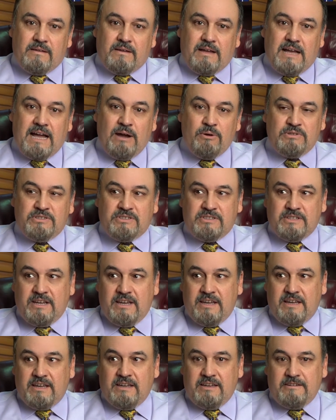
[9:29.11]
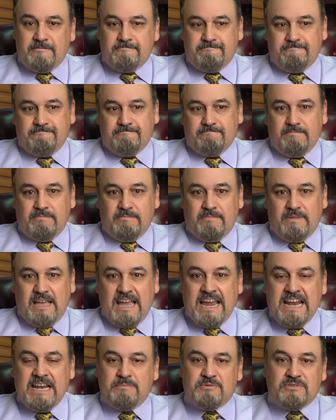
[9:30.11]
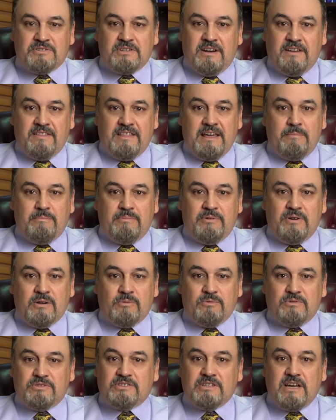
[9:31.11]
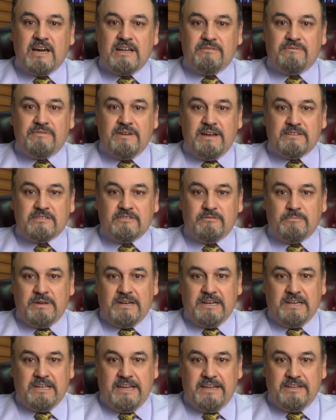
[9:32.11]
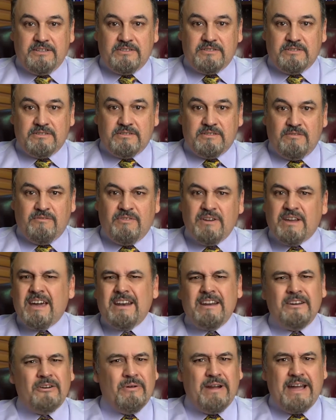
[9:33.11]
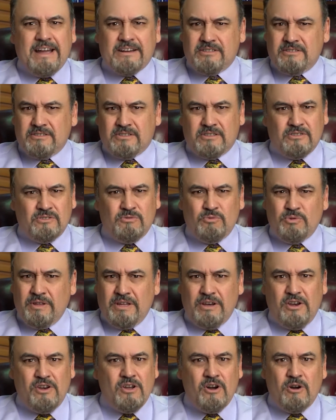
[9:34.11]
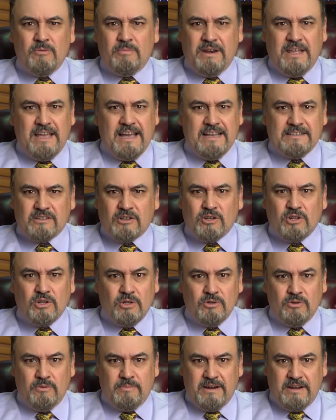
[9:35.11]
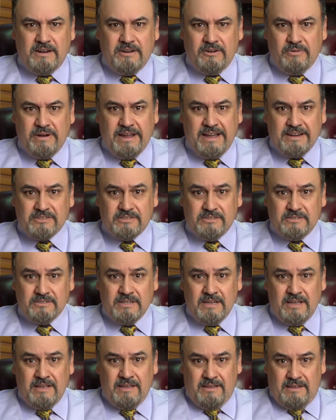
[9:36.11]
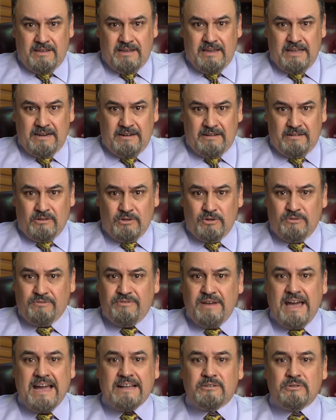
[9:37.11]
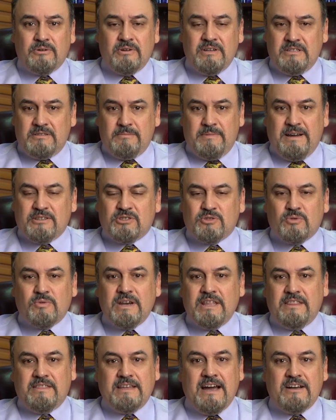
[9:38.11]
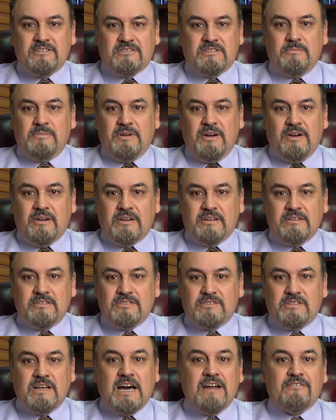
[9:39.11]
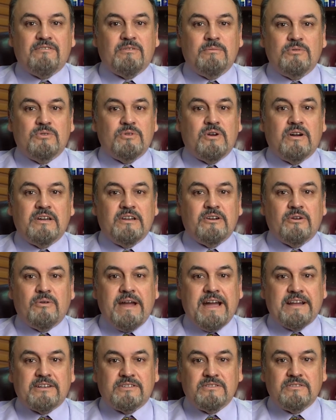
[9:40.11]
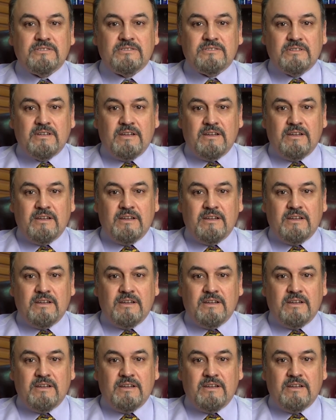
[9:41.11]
I would say 80% of that book was side effects of medications. Forget interactions, because really nobody has a clue about interactions. And a little factoid is about 20,000 Americans die from drug interactions